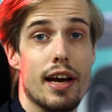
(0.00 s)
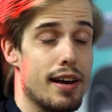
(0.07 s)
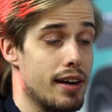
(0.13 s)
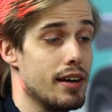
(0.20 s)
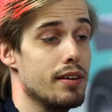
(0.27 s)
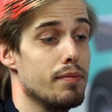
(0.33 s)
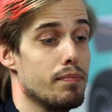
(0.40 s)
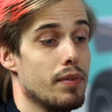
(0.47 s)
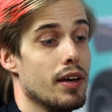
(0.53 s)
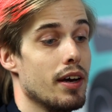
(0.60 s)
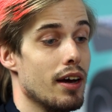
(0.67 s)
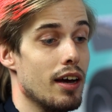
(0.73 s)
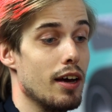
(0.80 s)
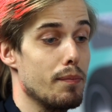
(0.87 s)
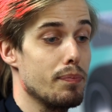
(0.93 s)
and
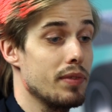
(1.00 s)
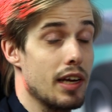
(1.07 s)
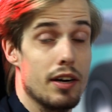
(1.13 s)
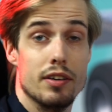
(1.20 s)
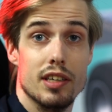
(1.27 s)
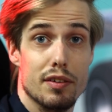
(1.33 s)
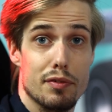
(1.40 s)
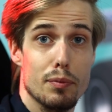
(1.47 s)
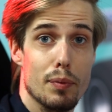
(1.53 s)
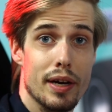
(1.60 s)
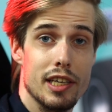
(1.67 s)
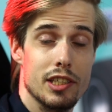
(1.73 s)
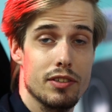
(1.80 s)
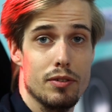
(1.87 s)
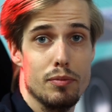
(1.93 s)
there are different
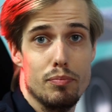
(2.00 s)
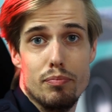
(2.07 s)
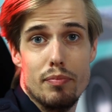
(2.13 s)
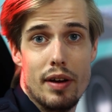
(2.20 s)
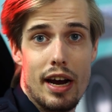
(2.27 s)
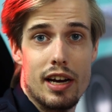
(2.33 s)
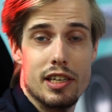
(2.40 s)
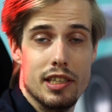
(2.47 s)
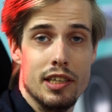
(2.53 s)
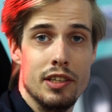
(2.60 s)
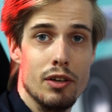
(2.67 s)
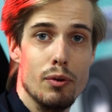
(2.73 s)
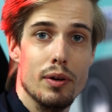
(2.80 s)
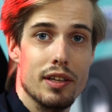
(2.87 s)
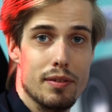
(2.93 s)
ways to actually
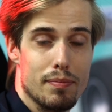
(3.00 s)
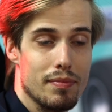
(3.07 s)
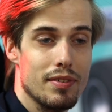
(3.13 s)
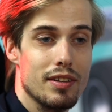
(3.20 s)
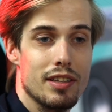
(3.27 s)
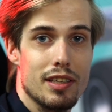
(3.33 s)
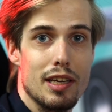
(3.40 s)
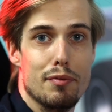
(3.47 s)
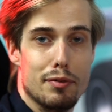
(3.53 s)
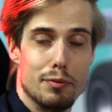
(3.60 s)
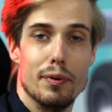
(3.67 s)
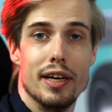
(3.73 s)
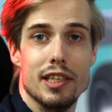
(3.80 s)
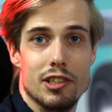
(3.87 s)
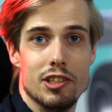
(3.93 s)
do it,
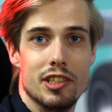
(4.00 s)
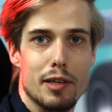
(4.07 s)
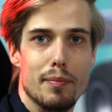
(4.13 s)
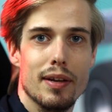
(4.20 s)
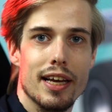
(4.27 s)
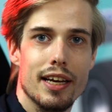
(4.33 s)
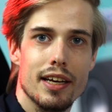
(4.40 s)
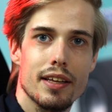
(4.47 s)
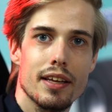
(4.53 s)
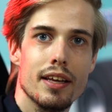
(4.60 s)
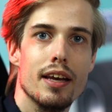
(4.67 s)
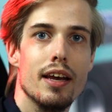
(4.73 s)
different ways to simulate it.